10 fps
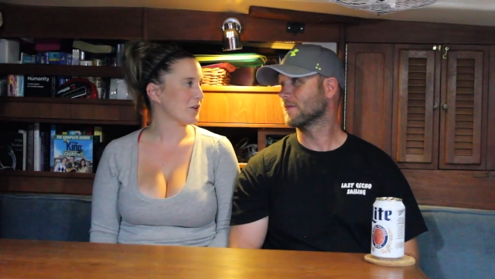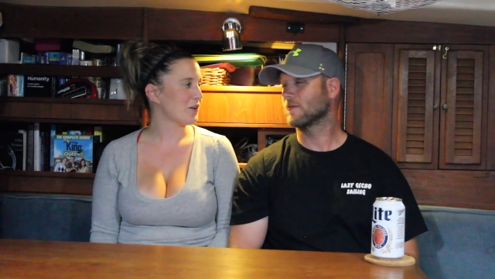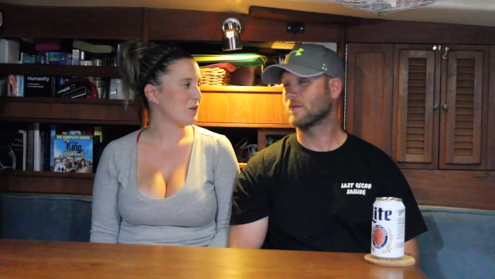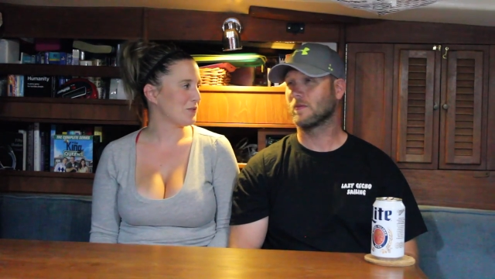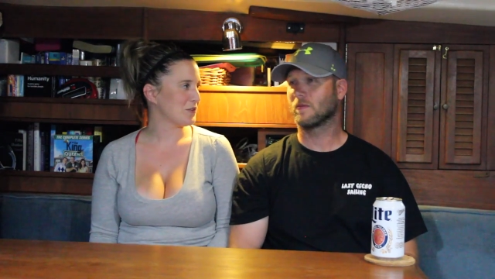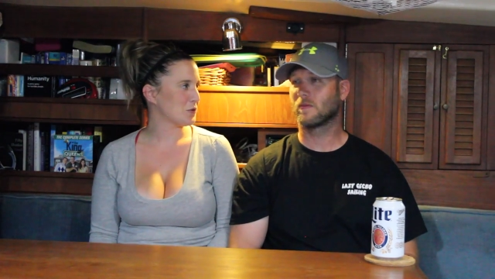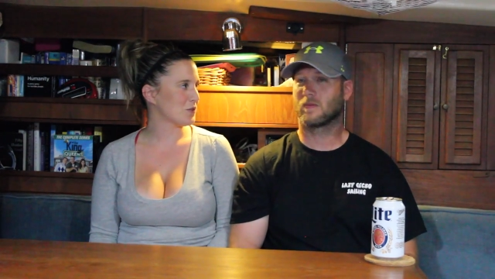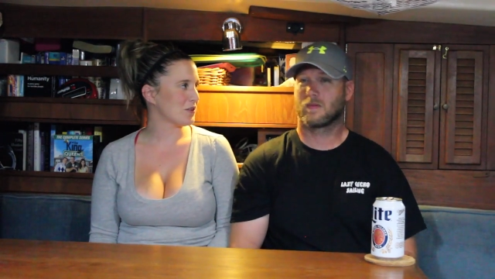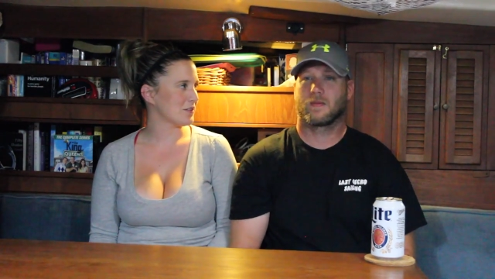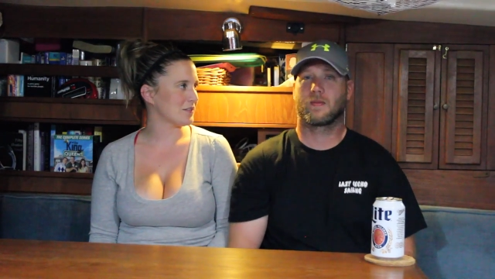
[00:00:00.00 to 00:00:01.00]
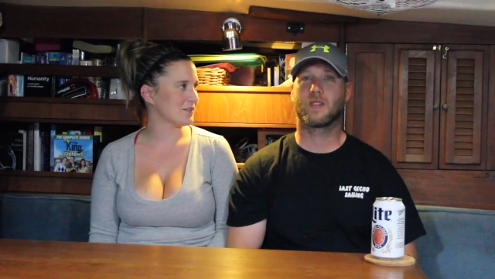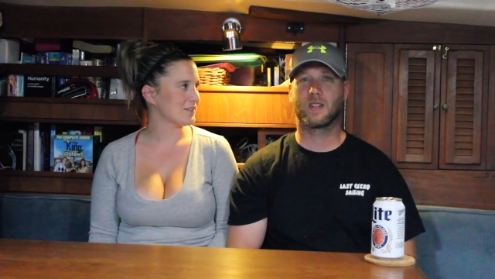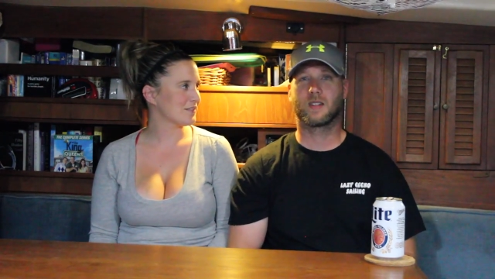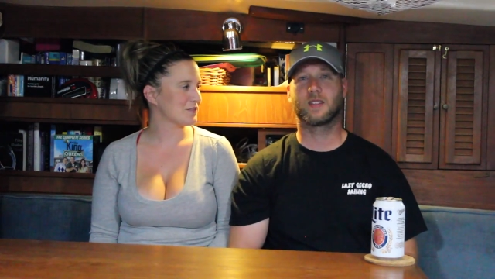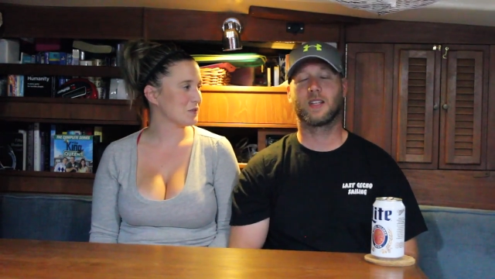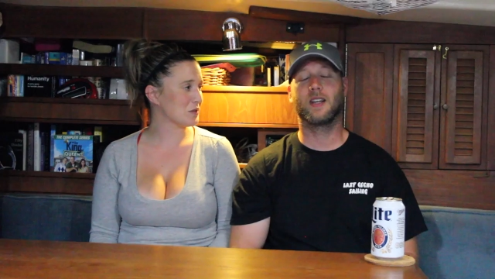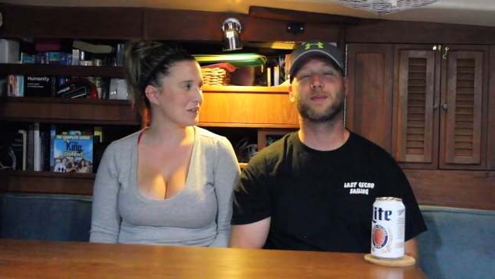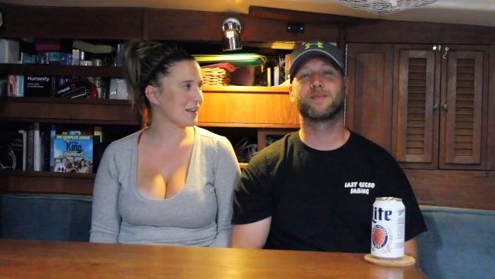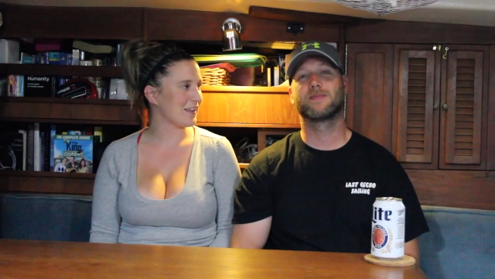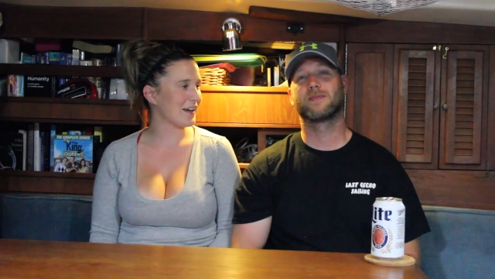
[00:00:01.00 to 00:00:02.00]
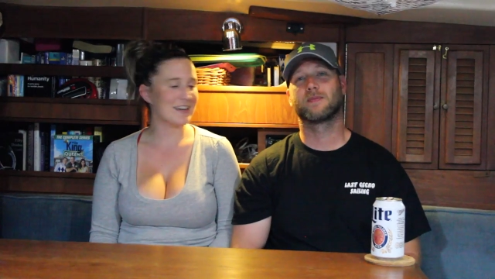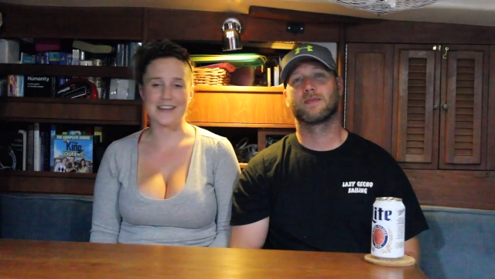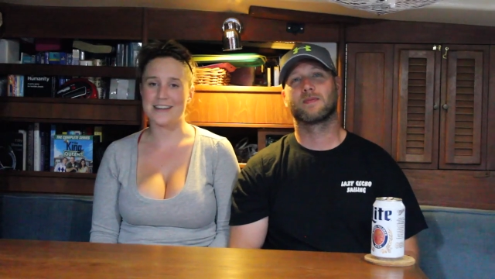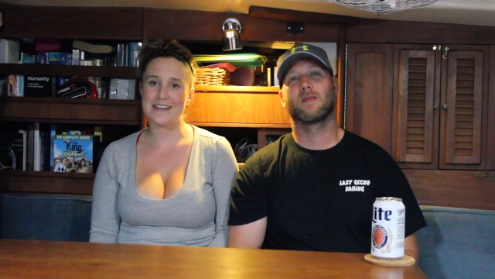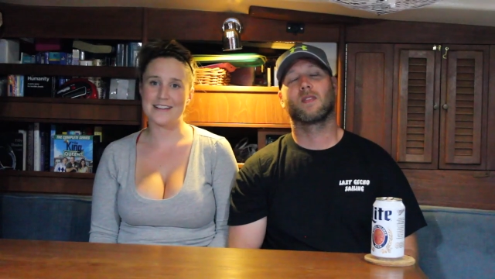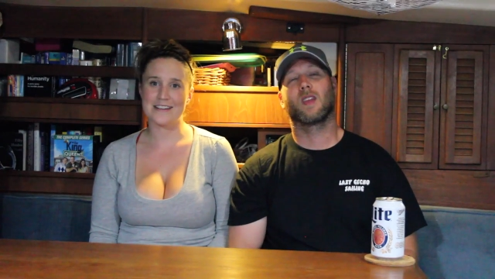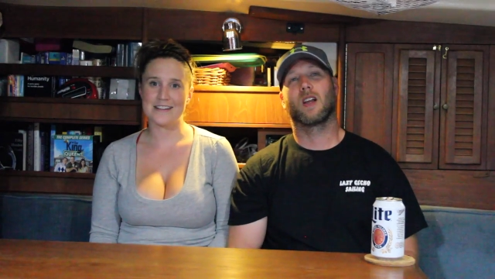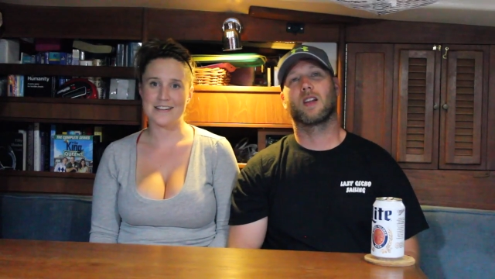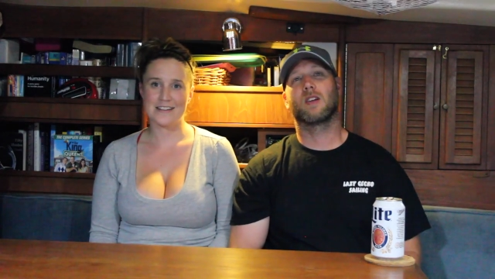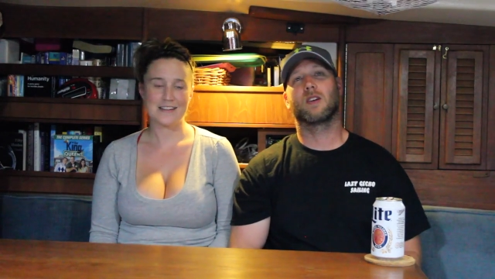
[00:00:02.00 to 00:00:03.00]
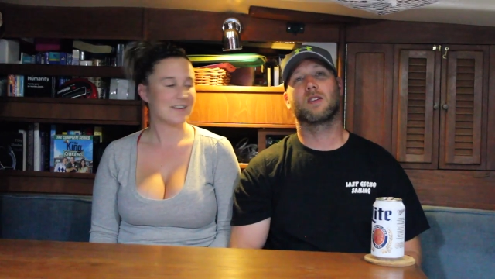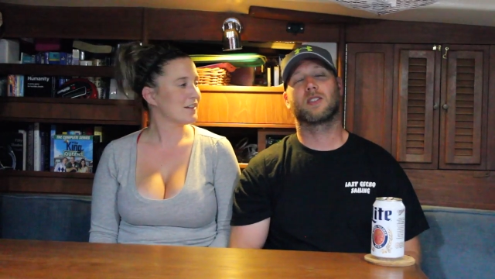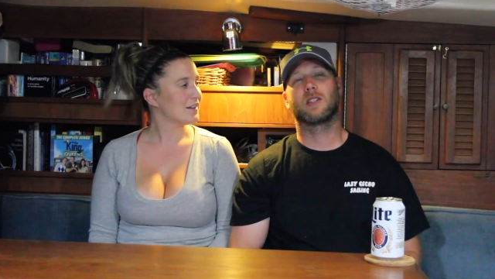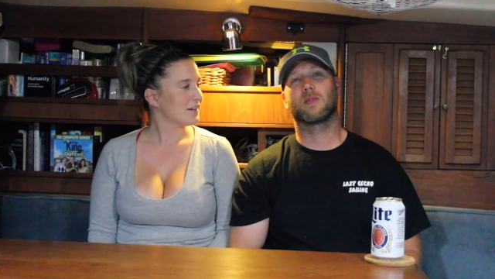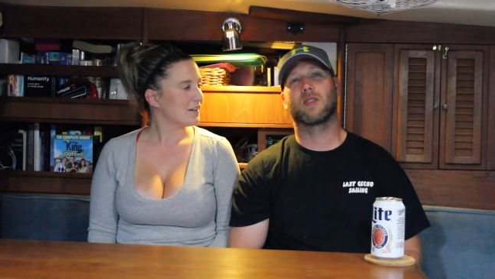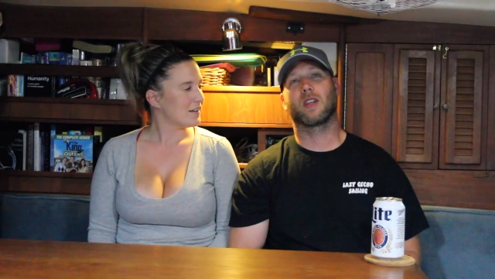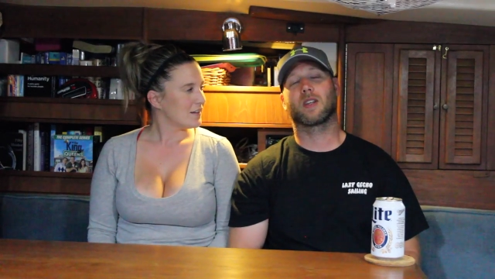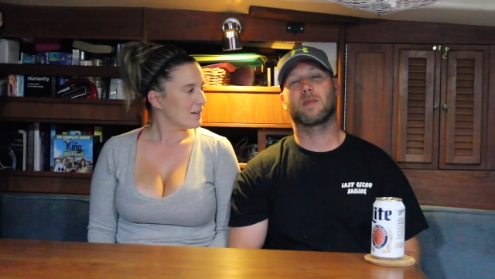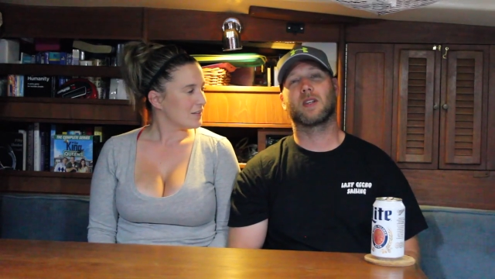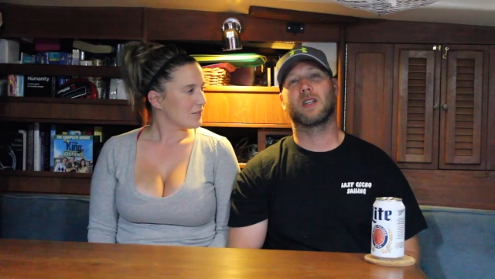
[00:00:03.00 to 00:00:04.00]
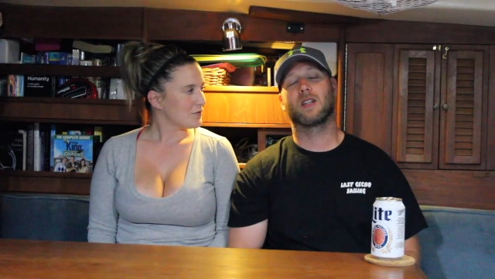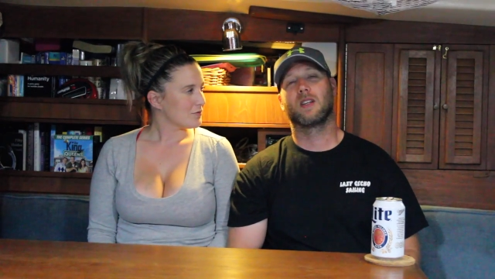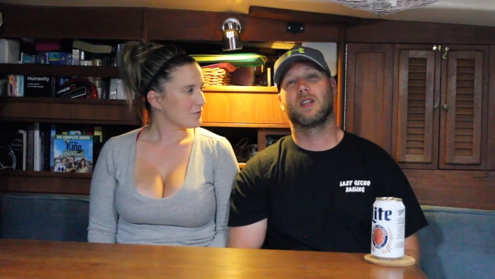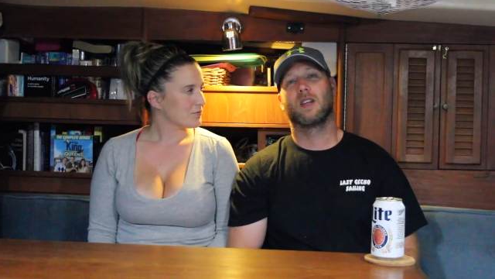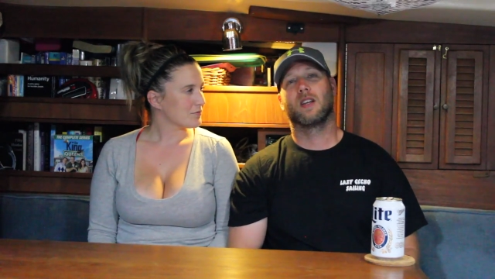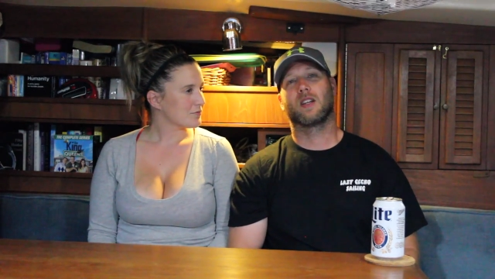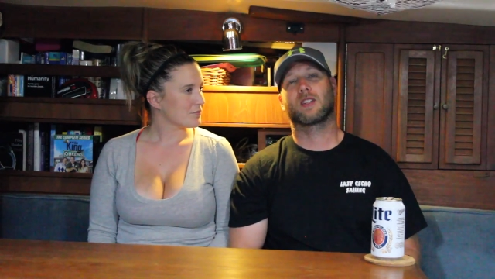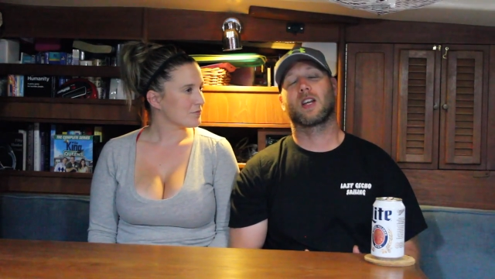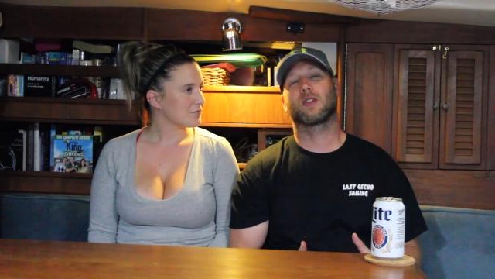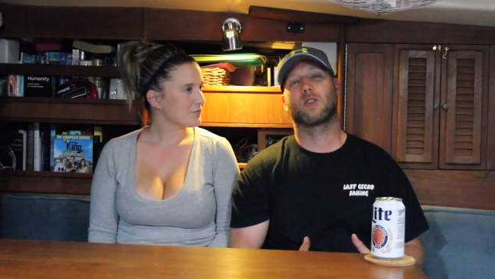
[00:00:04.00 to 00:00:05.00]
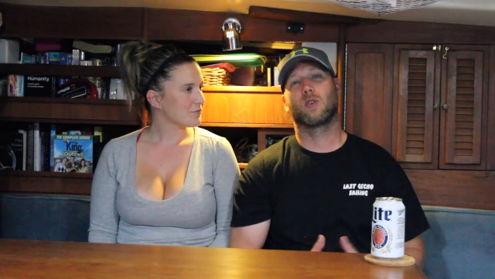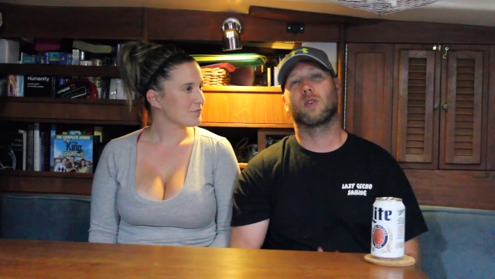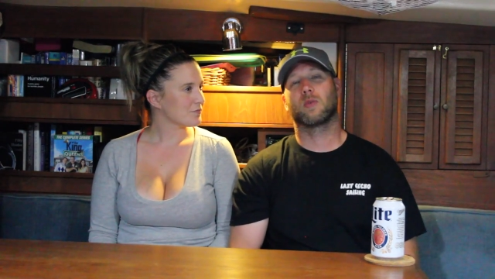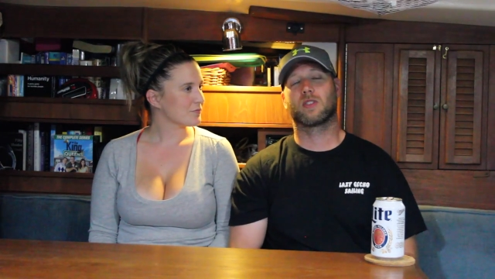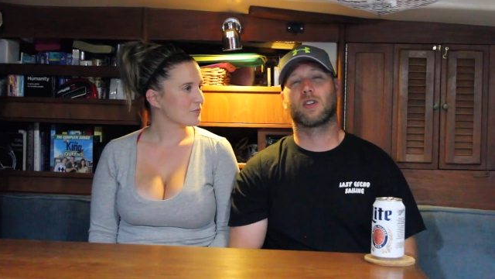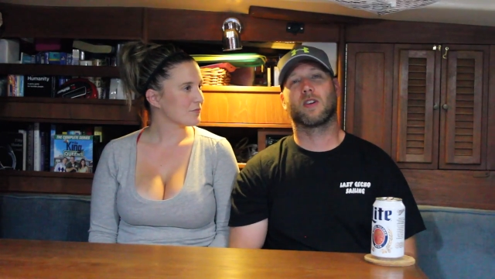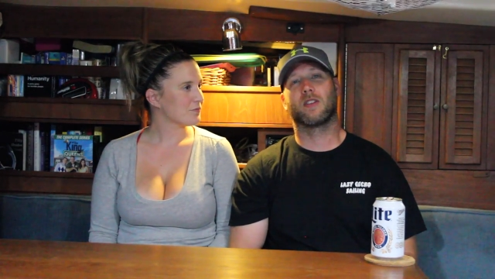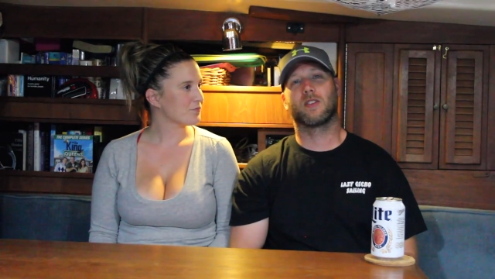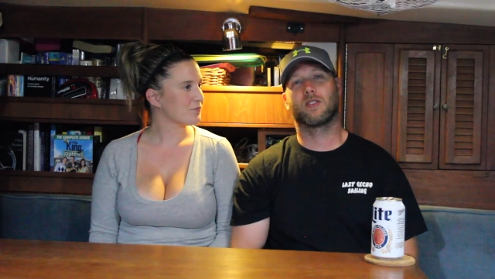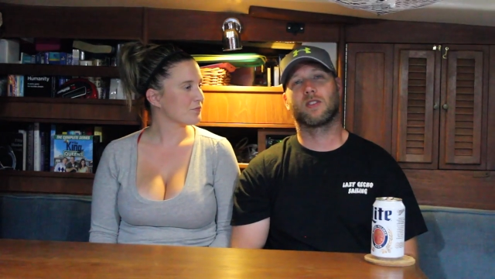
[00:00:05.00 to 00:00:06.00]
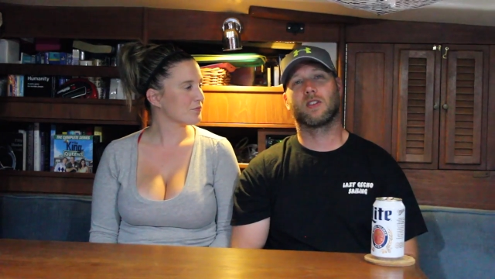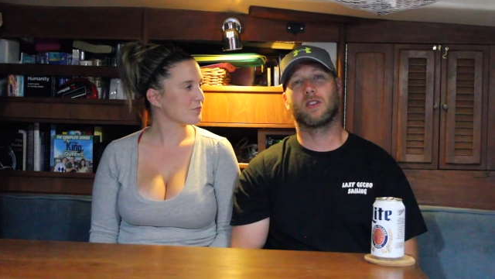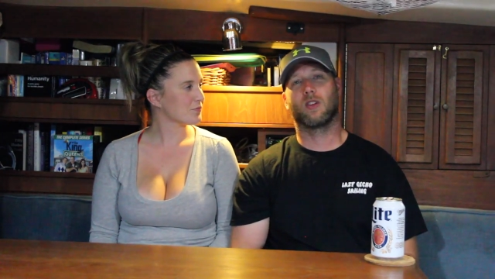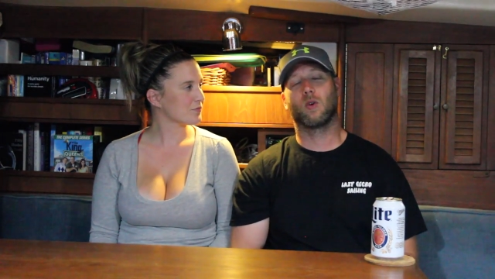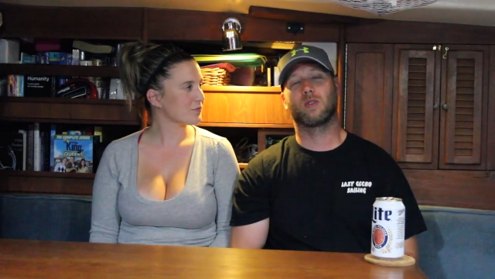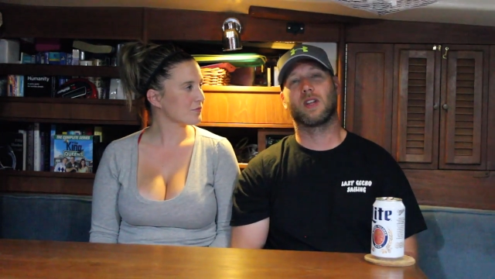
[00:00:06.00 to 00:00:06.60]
Speaker 1: We're in a whole new world, and
Speaker 2: yeah. I really like it. I know, it seems like, I mean, it's kind of cool that we started this, the whole